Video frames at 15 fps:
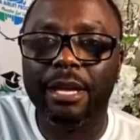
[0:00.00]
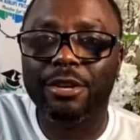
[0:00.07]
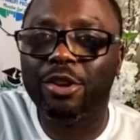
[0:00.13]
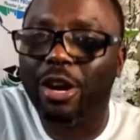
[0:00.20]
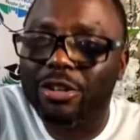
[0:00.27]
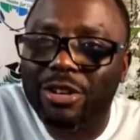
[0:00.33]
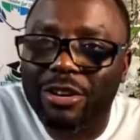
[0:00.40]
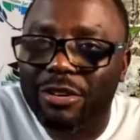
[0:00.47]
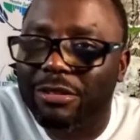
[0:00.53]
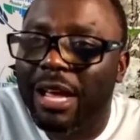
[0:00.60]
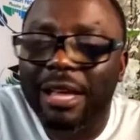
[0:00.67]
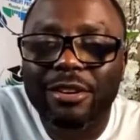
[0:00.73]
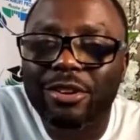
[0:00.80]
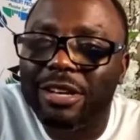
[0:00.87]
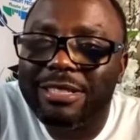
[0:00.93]
Don't
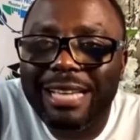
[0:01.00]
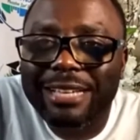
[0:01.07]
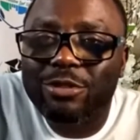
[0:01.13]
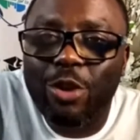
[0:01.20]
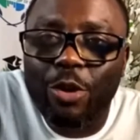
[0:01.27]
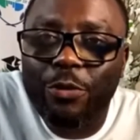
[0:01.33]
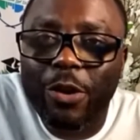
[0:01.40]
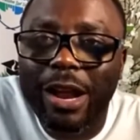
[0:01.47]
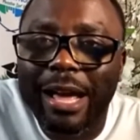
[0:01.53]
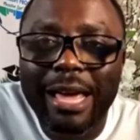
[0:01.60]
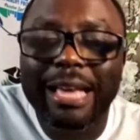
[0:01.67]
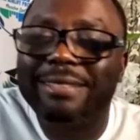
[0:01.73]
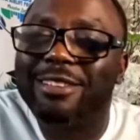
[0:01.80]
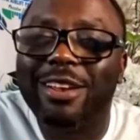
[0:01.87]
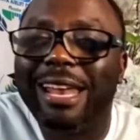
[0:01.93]
just go for
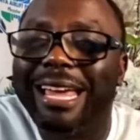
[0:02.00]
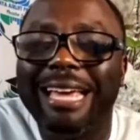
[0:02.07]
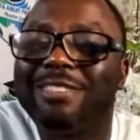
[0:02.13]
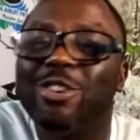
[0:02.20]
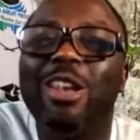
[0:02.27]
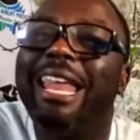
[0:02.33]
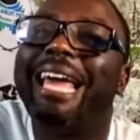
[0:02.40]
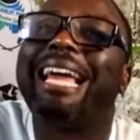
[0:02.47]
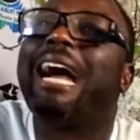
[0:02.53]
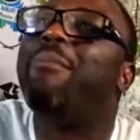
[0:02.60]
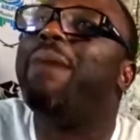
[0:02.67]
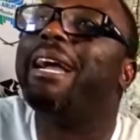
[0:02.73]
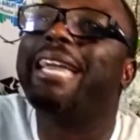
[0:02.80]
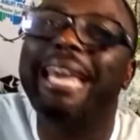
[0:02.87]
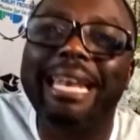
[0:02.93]
it's not like
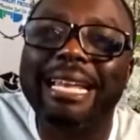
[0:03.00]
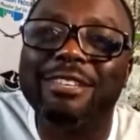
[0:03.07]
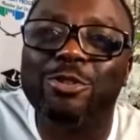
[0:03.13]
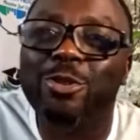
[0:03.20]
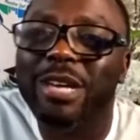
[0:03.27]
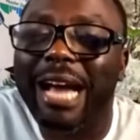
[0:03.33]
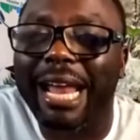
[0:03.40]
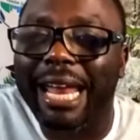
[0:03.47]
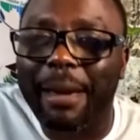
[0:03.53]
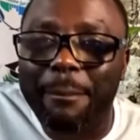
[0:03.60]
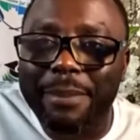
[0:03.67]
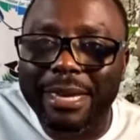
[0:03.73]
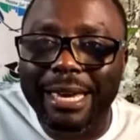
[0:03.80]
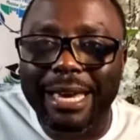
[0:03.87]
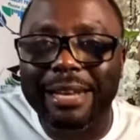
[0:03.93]
I'm against doing an
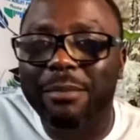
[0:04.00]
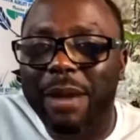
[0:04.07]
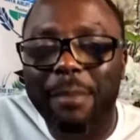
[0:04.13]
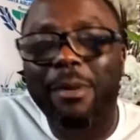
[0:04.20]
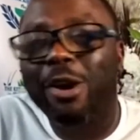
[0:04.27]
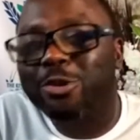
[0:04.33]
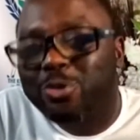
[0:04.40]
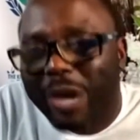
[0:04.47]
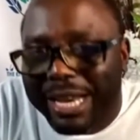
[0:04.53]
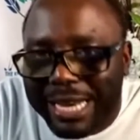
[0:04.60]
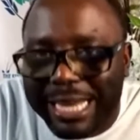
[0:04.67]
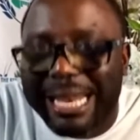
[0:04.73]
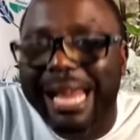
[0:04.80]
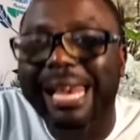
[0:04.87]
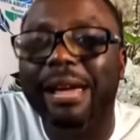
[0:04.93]
MBA. Remember also I
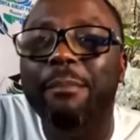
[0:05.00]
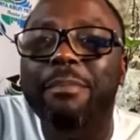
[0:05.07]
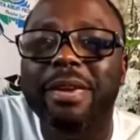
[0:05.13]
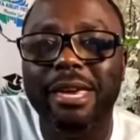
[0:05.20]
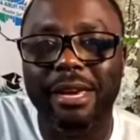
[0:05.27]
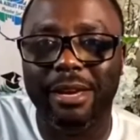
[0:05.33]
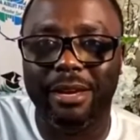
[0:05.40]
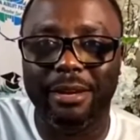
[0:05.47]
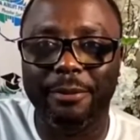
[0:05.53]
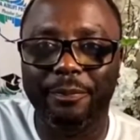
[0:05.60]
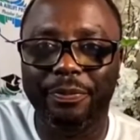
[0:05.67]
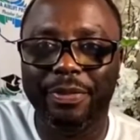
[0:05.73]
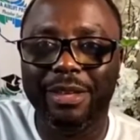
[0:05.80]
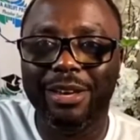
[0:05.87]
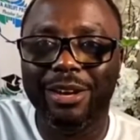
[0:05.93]
did an MBA.
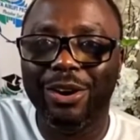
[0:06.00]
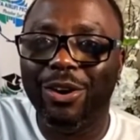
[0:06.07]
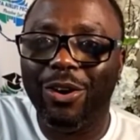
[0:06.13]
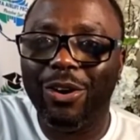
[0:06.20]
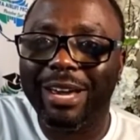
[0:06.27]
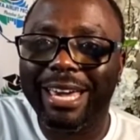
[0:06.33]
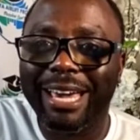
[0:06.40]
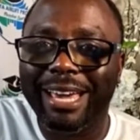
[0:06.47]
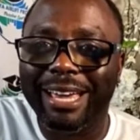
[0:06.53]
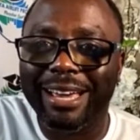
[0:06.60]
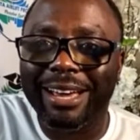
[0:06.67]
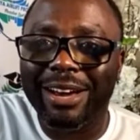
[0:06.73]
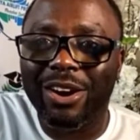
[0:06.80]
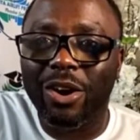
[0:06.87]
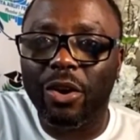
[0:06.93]
Okay.
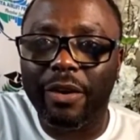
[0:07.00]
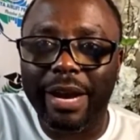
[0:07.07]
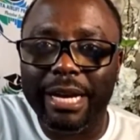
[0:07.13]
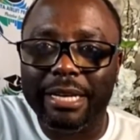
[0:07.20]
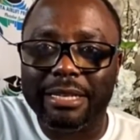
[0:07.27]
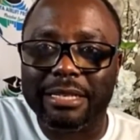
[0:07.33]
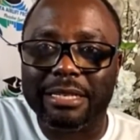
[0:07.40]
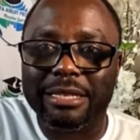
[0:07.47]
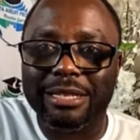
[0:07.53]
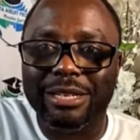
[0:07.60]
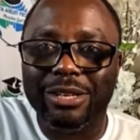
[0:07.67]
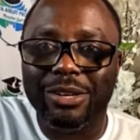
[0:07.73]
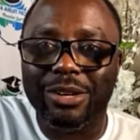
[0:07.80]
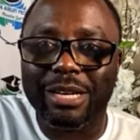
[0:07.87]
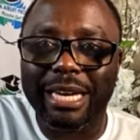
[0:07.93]
All right.
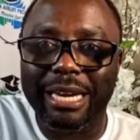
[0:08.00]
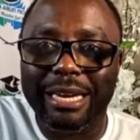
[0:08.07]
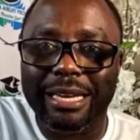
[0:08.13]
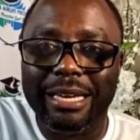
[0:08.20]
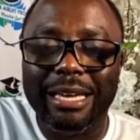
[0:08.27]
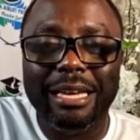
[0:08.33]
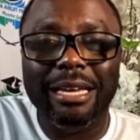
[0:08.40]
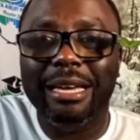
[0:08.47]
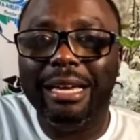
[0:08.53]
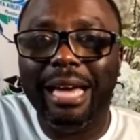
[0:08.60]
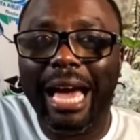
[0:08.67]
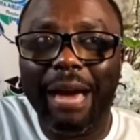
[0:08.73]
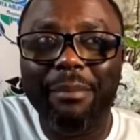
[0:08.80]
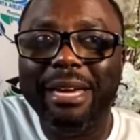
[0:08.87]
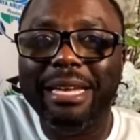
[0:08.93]
Okay.
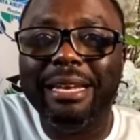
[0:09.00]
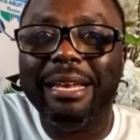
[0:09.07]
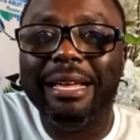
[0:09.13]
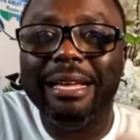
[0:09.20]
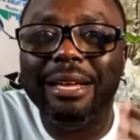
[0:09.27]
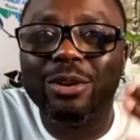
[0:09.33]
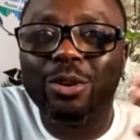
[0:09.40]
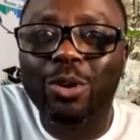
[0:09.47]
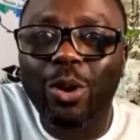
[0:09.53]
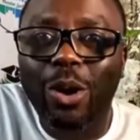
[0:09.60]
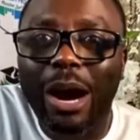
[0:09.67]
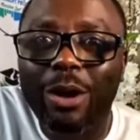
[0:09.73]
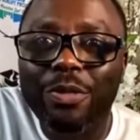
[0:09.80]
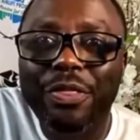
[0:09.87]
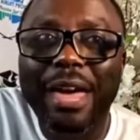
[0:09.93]
Go
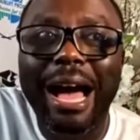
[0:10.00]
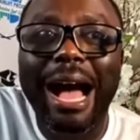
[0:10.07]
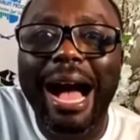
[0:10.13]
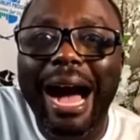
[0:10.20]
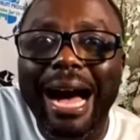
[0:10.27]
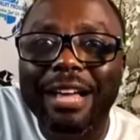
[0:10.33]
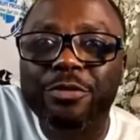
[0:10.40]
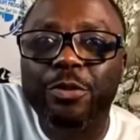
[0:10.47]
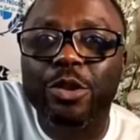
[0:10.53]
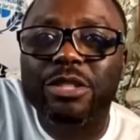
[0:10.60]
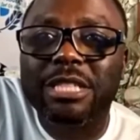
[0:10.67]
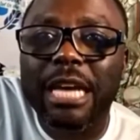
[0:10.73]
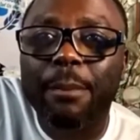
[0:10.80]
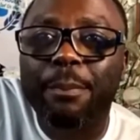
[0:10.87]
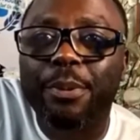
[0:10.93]
out there, ask for
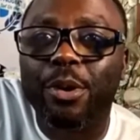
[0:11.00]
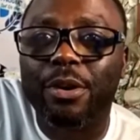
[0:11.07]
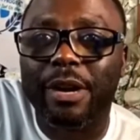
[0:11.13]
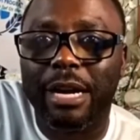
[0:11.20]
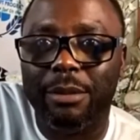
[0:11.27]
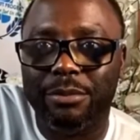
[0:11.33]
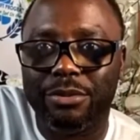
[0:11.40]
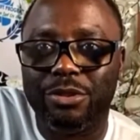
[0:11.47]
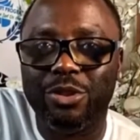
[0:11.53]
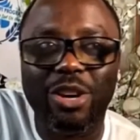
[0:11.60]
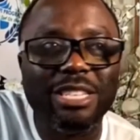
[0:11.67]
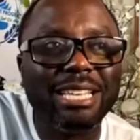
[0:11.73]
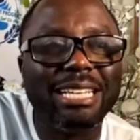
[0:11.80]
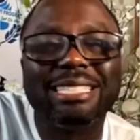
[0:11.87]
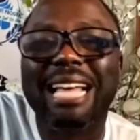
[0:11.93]
STEM programs.
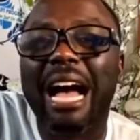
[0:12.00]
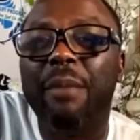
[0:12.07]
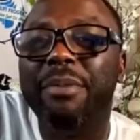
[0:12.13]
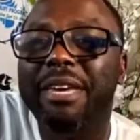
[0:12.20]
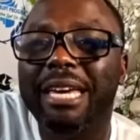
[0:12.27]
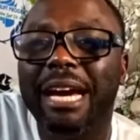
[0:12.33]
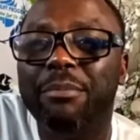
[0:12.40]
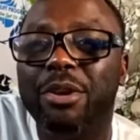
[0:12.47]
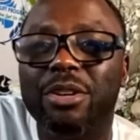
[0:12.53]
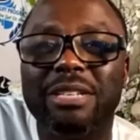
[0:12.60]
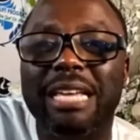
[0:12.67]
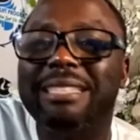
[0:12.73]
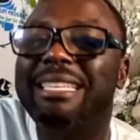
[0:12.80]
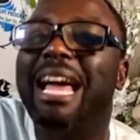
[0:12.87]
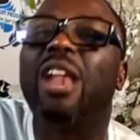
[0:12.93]
Don't just come here, because
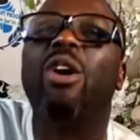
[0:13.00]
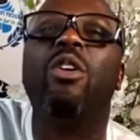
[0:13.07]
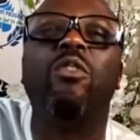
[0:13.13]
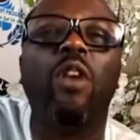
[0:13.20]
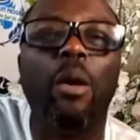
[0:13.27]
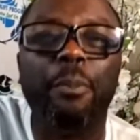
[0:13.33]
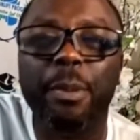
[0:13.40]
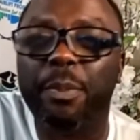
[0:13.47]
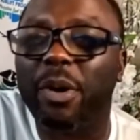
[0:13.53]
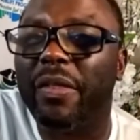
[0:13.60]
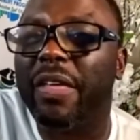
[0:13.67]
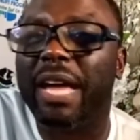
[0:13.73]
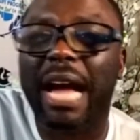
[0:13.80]
I see a lot of our people, they